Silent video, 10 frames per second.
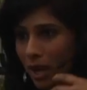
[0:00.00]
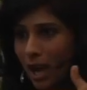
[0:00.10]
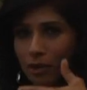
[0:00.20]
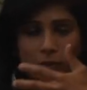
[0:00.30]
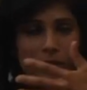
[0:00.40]

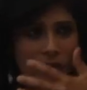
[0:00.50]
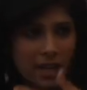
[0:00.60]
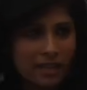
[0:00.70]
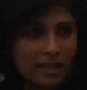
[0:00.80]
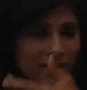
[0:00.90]
how do we
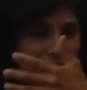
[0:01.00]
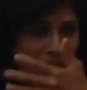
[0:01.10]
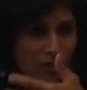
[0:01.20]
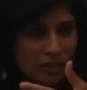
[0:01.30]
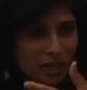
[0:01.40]
raise
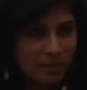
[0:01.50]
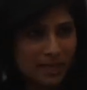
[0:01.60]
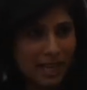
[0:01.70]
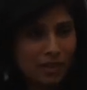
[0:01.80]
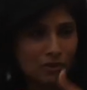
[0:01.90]
inflation
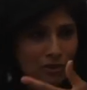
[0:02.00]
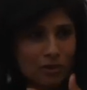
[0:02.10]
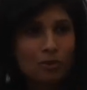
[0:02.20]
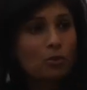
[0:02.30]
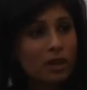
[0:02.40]
expectations
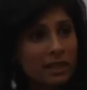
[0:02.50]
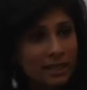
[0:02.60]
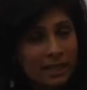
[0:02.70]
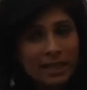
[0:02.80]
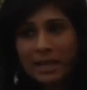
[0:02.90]
in the world.